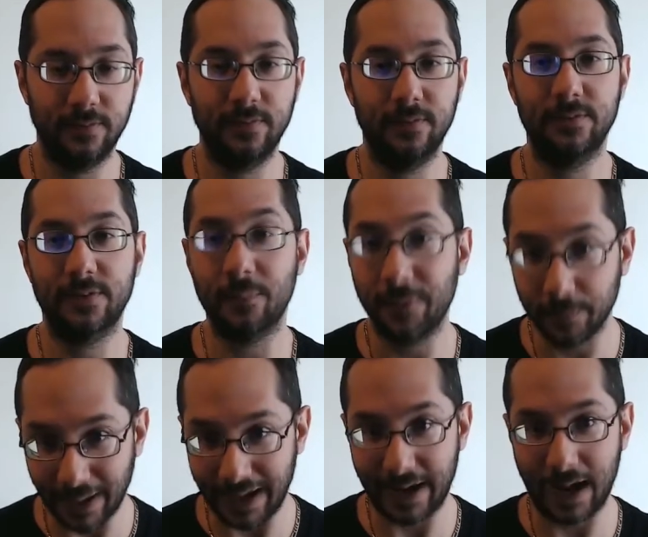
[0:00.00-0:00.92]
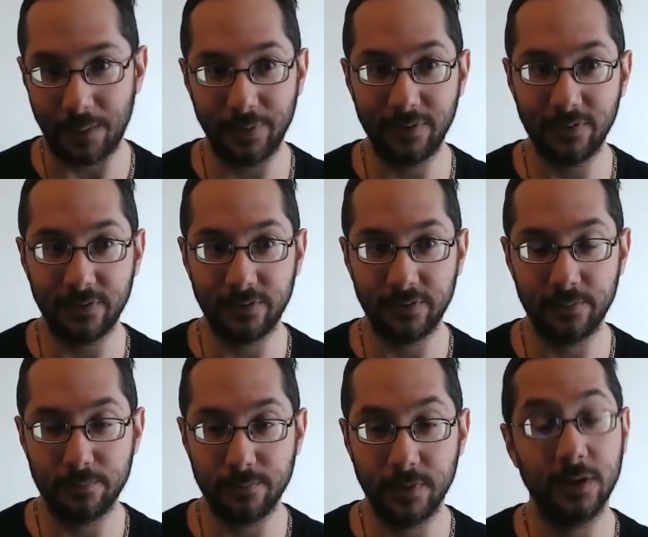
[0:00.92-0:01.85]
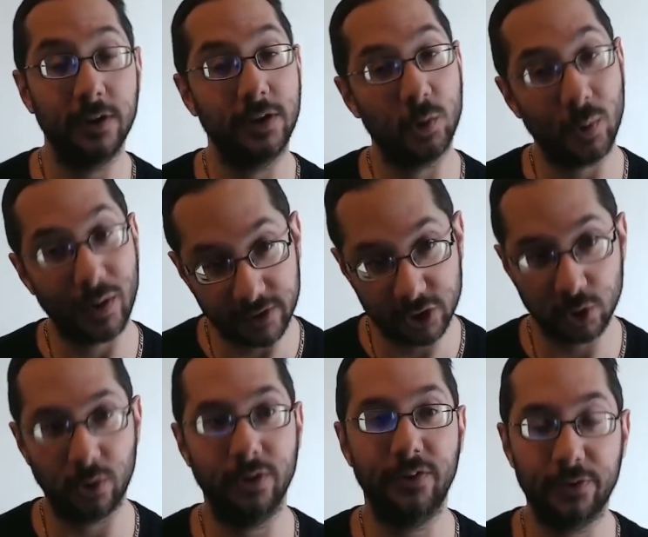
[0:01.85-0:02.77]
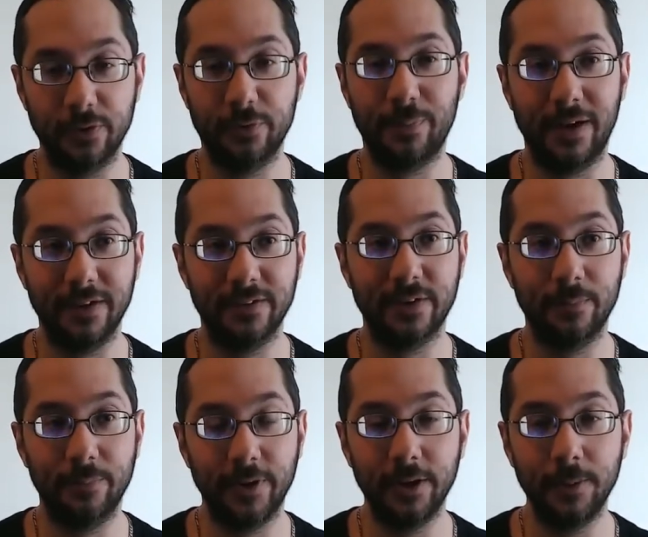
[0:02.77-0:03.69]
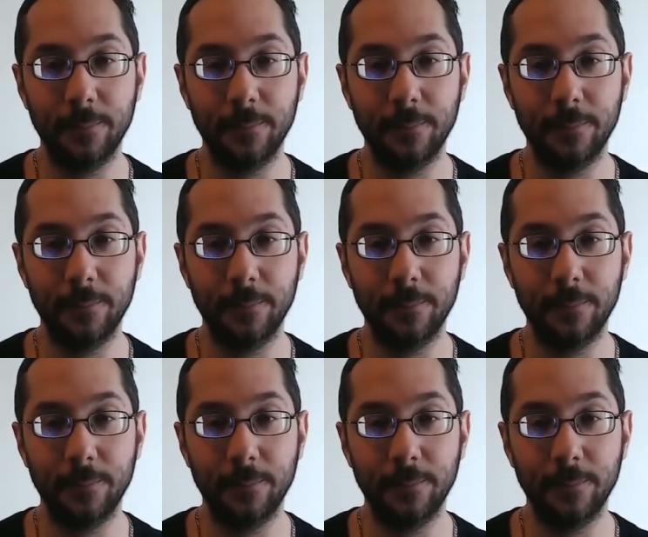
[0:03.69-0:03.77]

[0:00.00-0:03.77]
something bad happens. You have a choice to respond to something.